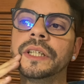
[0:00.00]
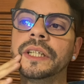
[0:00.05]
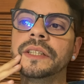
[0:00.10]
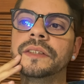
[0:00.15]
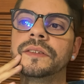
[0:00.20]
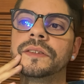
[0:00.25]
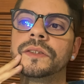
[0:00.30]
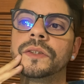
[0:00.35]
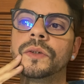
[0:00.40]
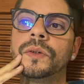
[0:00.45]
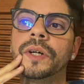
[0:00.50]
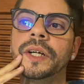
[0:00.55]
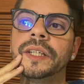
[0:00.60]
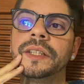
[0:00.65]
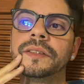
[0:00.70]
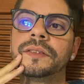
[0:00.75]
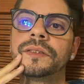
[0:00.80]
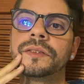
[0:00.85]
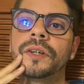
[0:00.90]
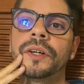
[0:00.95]
I
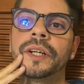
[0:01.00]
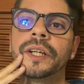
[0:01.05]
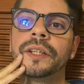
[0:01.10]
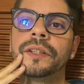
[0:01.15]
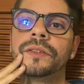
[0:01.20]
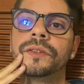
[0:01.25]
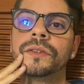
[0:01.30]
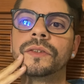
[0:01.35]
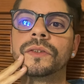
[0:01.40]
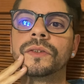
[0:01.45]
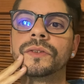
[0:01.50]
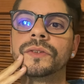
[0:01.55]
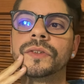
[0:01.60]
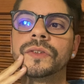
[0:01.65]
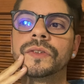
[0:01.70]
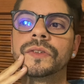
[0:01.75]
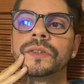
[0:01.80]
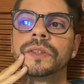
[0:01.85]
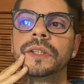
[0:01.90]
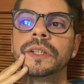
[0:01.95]
started
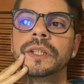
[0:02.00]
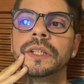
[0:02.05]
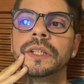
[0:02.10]
just